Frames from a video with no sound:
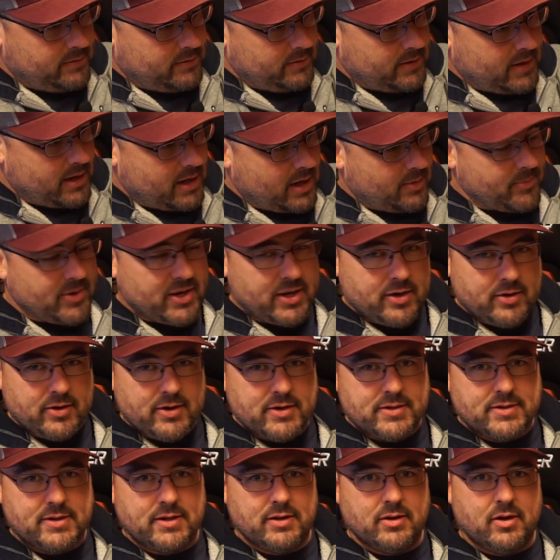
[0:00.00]
Yeah, I'd be
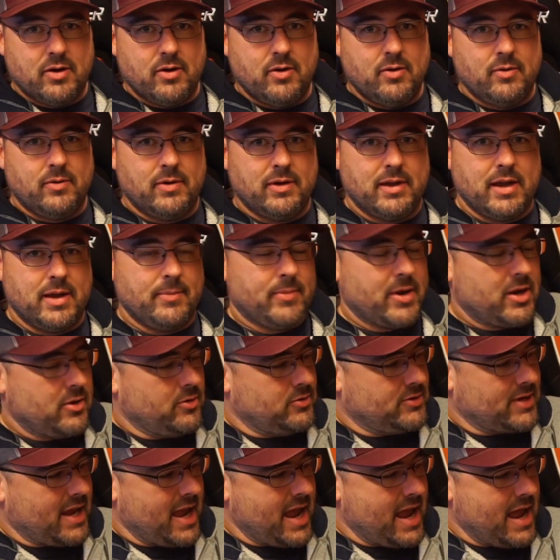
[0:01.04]
curious to know anybody
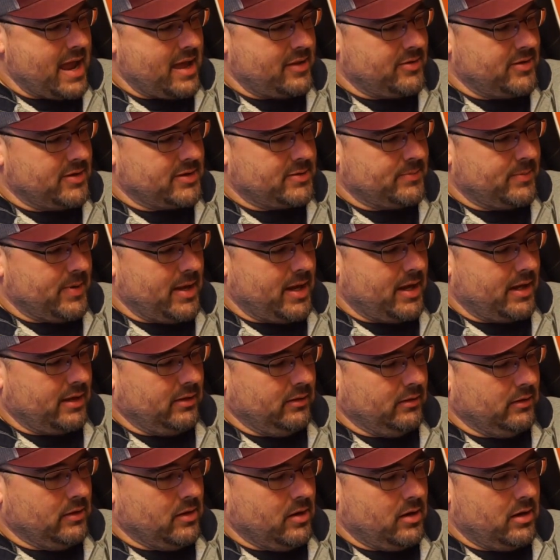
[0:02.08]
who's had this bag
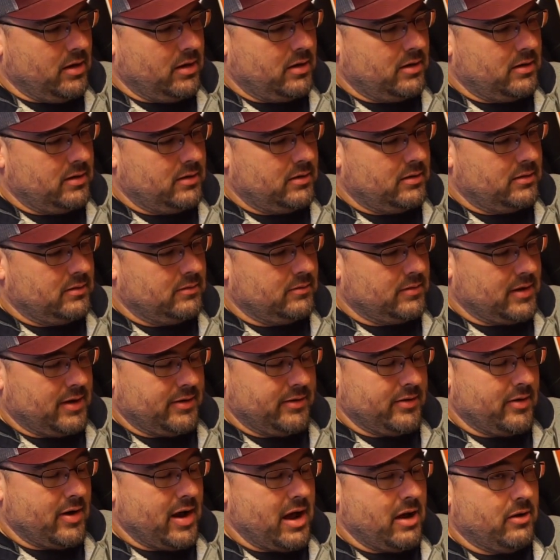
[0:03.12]
long. I don't
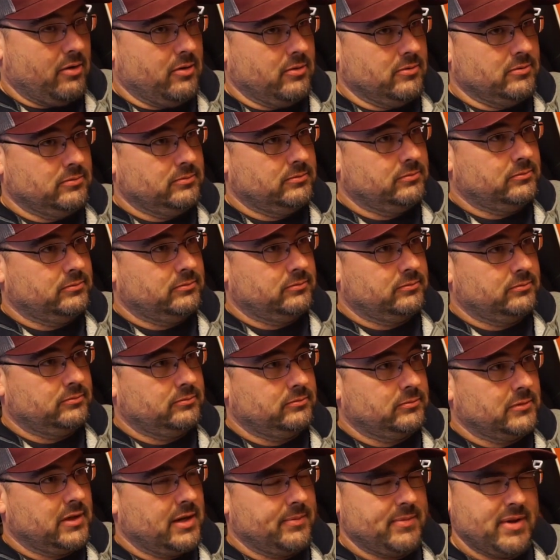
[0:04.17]
know how.
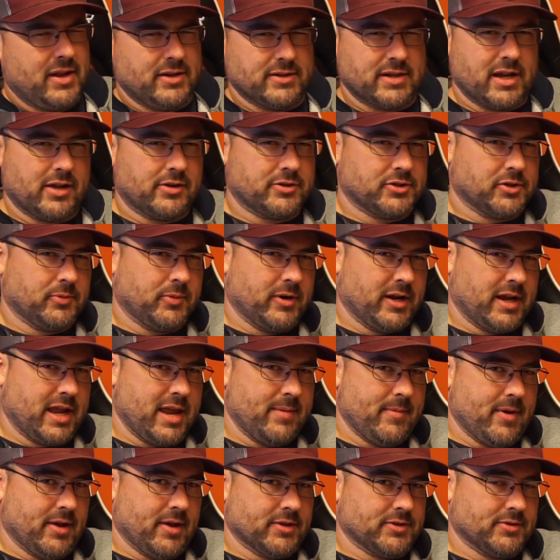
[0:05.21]
I'm not entirely sure when it
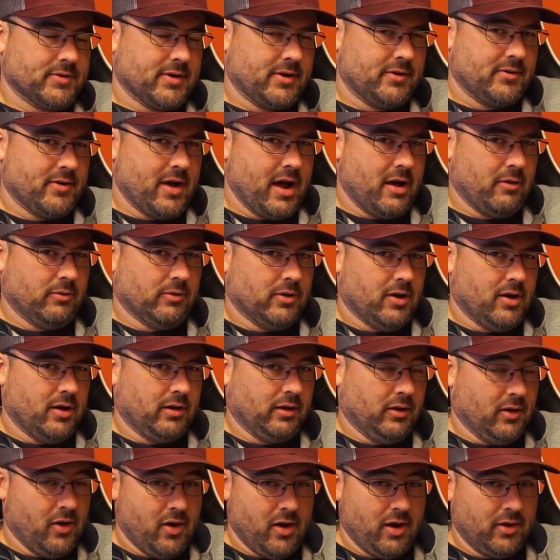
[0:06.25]
came out, so I don't know how
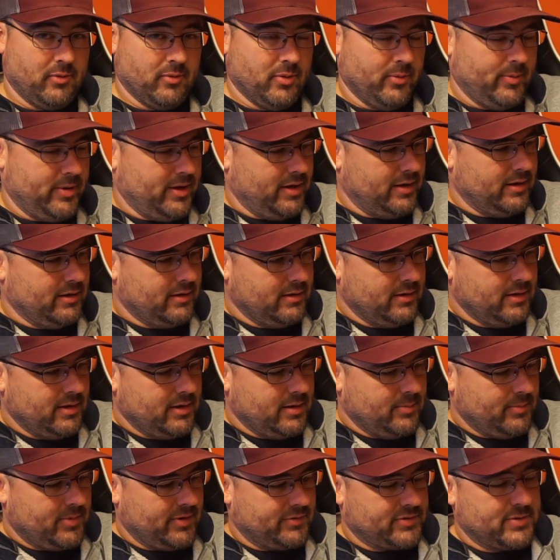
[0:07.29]
long will be.
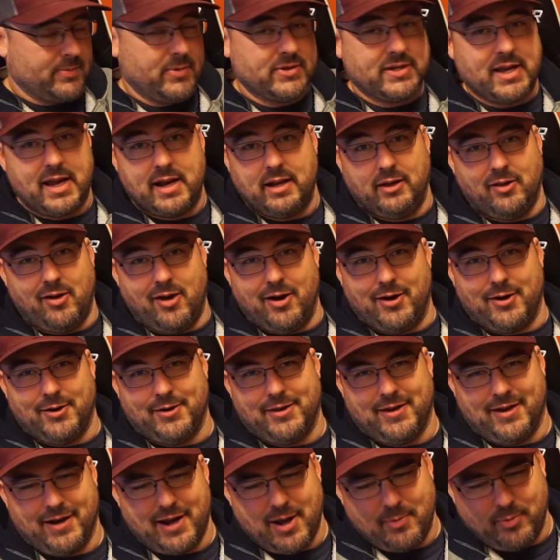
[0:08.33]
But if somebody's had it longer
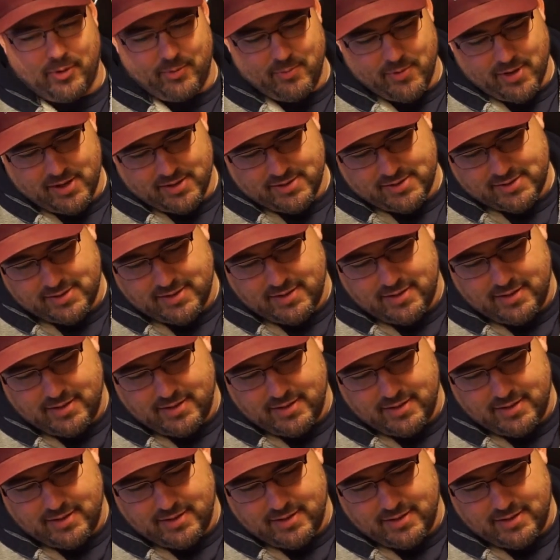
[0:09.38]
than a couple months,